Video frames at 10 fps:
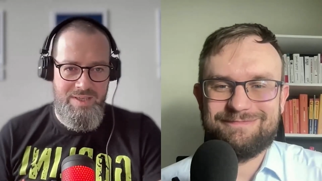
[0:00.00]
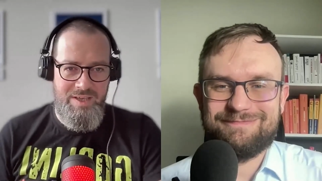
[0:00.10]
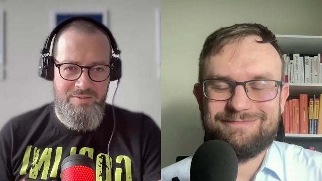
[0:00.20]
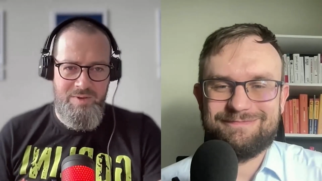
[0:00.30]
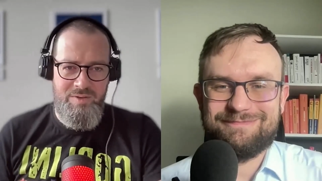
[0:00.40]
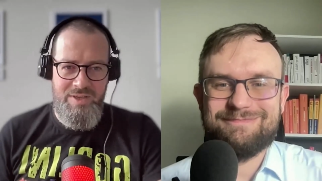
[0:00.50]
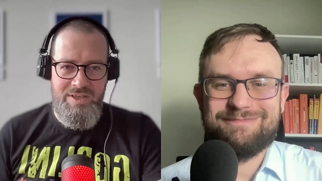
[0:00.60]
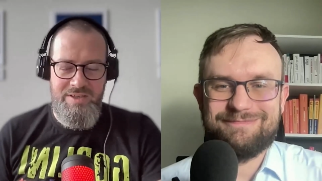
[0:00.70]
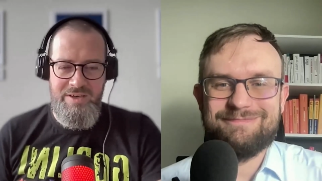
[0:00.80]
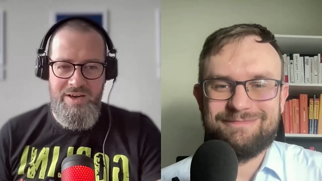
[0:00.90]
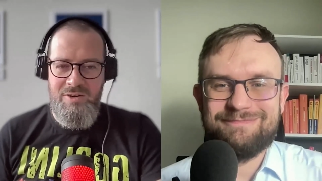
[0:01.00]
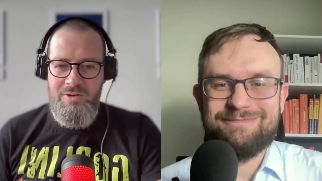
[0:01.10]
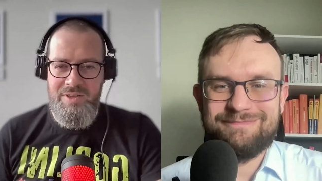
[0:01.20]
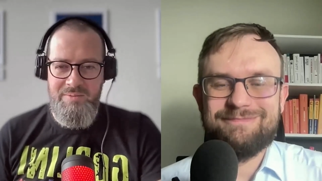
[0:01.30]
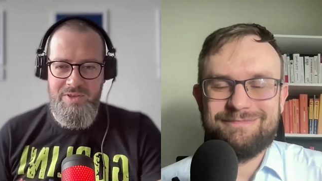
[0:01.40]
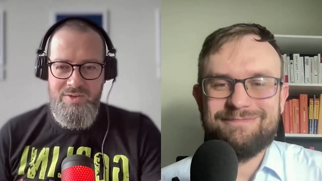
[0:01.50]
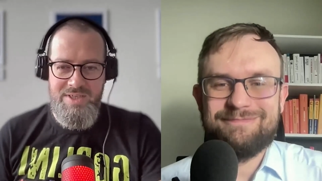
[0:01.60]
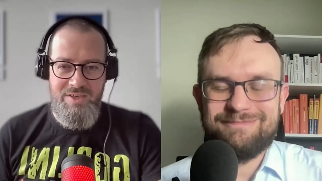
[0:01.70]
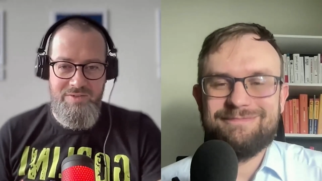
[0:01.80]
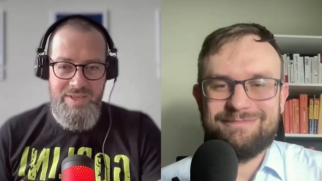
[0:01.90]
Speaker 1: I think about LinkedIn algorithm and those
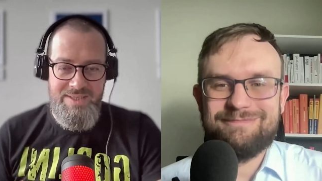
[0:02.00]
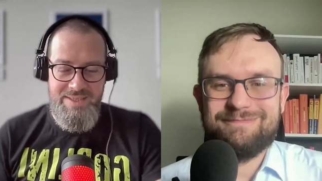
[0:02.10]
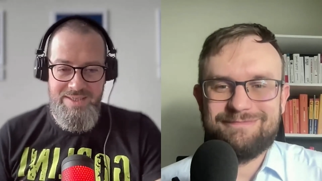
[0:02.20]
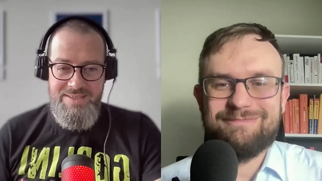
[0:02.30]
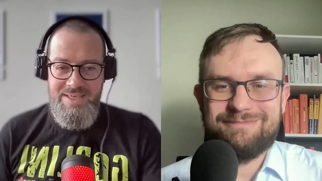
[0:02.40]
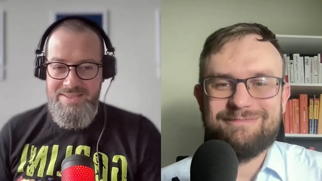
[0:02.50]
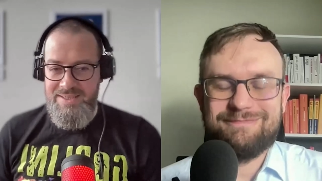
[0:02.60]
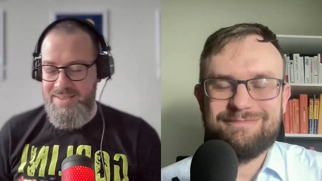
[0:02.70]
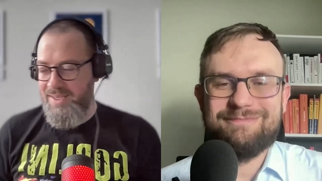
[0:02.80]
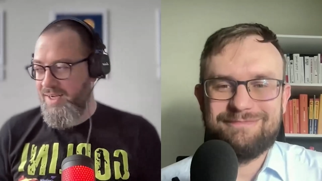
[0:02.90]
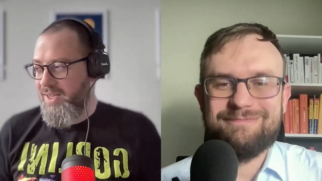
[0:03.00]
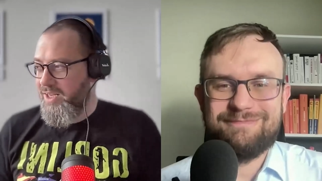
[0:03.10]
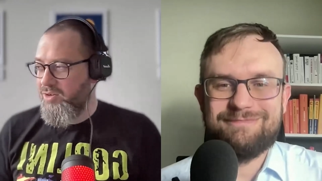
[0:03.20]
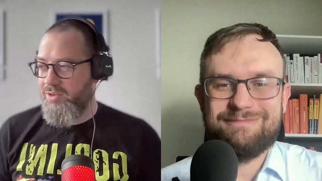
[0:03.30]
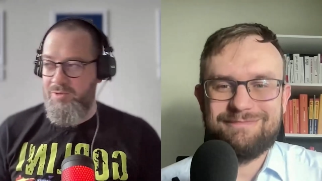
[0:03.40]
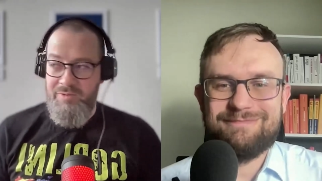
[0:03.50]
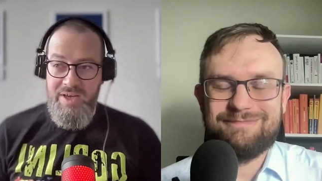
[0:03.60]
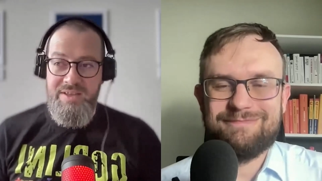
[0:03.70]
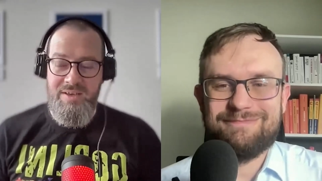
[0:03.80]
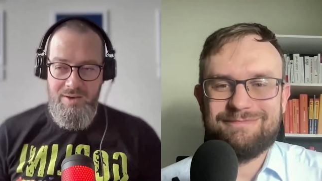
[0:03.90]
kind of things, and it says that you know, if you
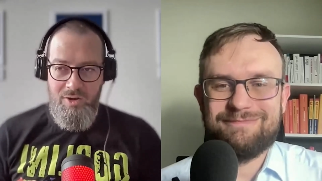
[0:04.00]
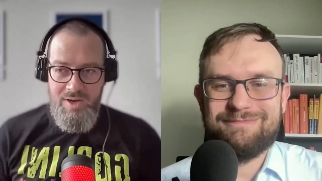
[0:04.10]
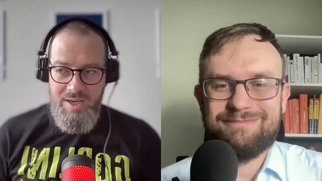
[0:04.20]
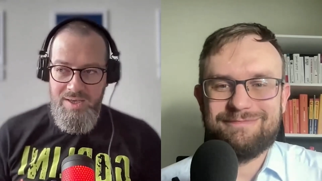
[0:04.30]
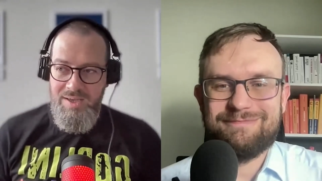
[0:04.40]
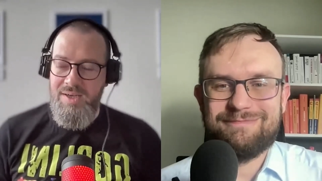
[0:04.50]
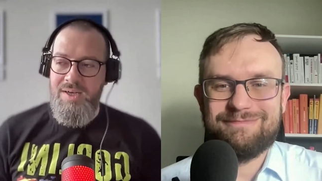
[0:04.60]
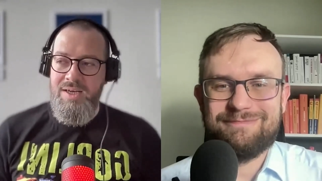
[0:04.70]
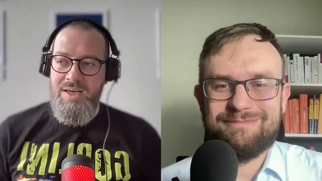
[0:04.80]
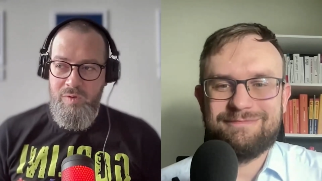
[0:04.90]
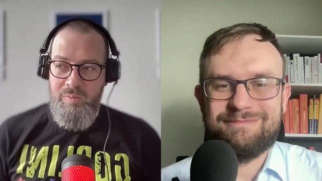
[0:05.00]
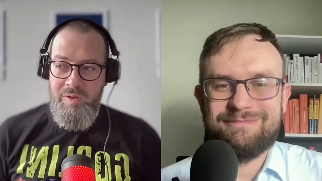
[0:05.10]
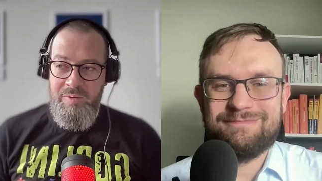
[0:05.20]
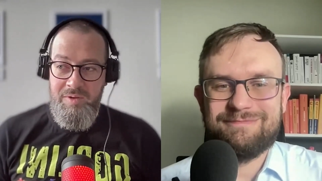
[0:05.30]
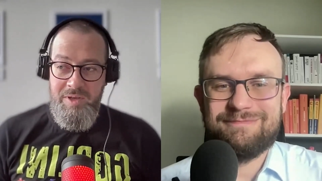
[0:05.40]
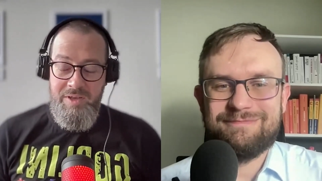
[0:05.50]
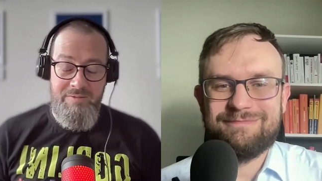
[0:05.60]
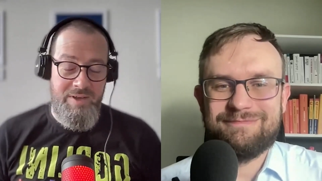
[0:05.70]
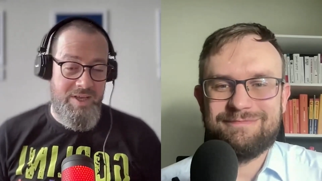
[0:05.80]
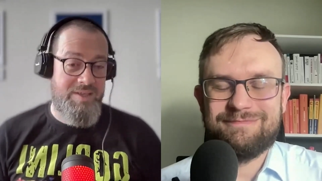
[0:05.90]
write in local, you maybe
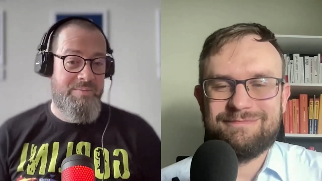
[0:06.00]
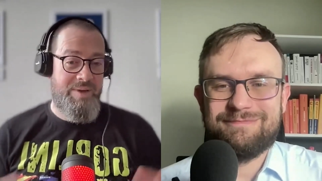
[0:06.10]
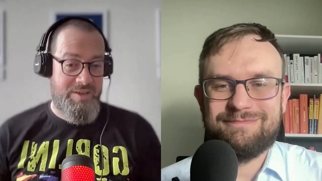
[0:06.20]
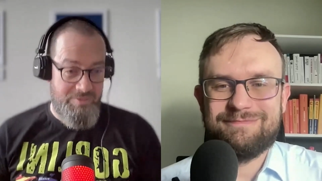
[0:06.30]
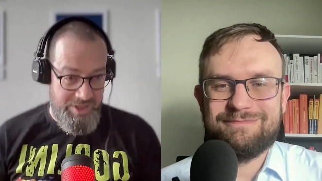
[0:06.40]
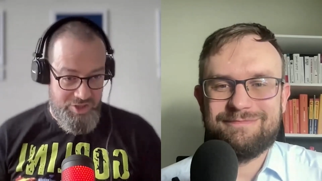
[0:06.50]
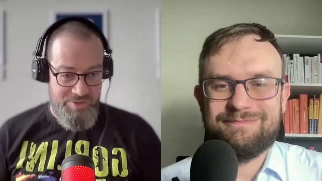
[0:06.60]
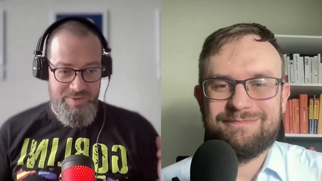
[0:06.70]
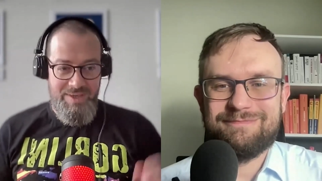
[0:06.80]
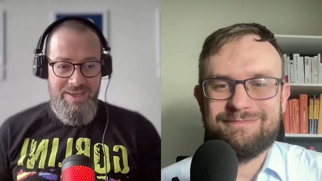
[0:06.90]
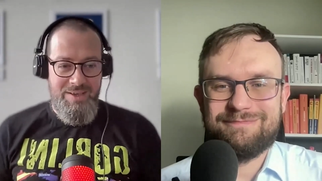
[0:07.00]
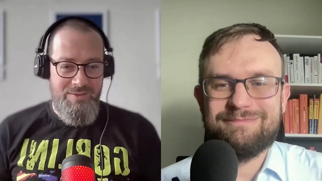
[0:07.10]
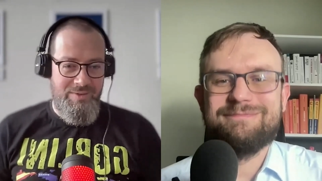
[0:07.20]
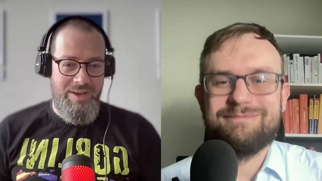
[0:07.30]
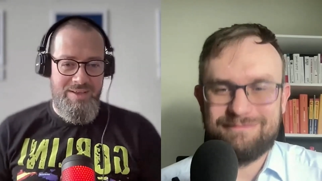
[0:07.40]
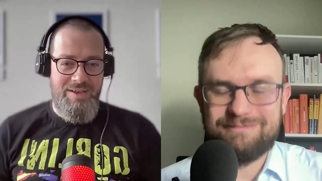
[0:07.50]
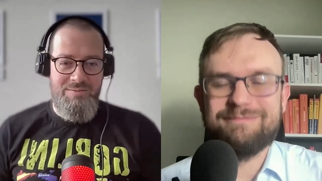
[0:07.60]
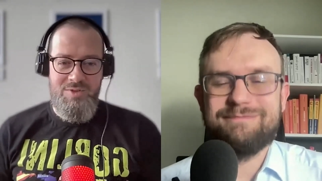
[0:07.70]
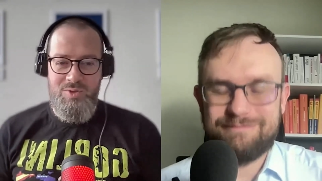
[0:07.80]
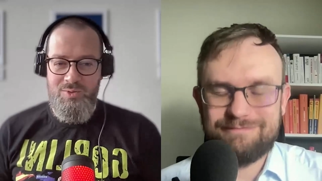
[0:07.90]
even get better reach when it
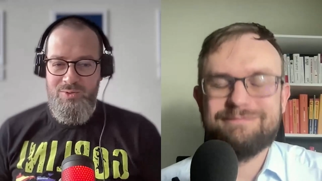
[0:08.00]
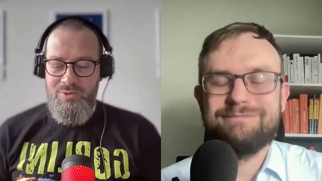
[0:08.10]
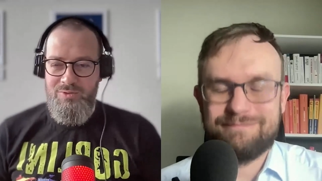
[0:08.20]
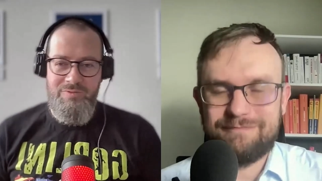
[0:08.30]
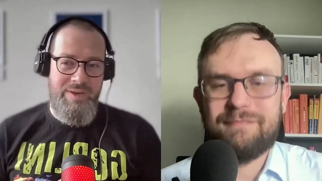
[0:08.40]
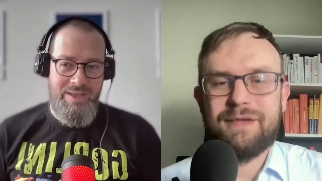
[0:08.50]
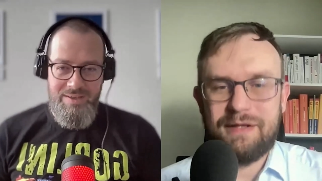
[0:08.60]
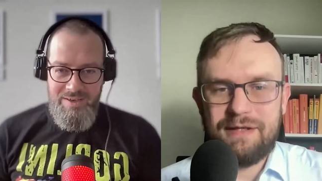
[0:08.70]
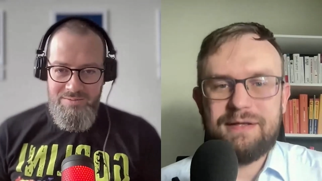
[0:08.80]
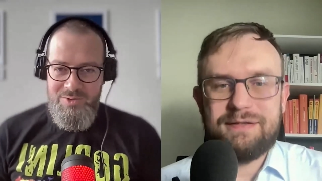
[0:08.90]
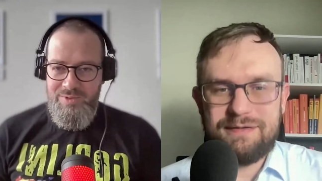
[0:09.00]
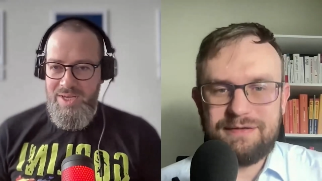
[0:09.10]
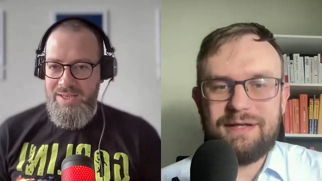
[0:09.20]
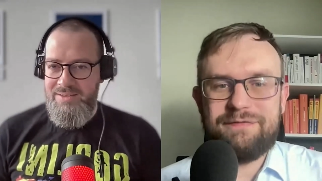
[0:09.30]
comes mm -hmm. to when it comes to that.